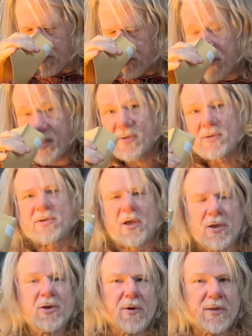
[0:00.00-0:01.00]
This is,
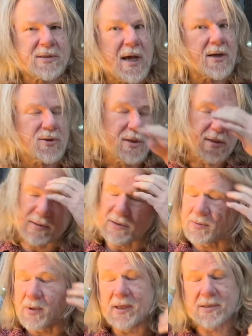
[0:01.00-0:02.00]
you know, this actually,
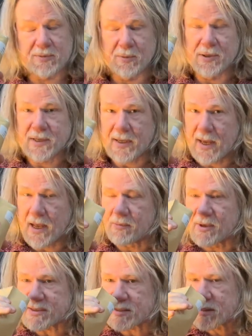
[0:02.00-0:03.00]
it smells like
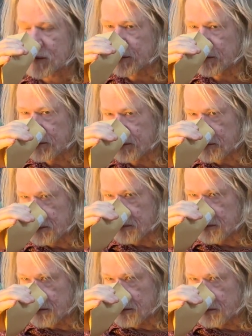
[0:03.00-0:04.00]
cannabis.
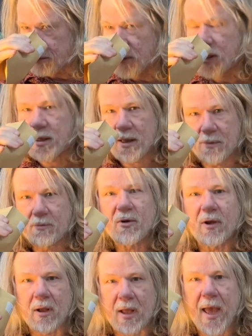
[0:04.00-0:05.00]

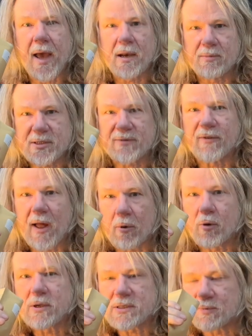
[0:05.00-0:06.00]
A cannabis
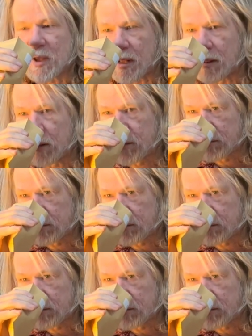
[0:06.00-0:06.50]
flowery smell.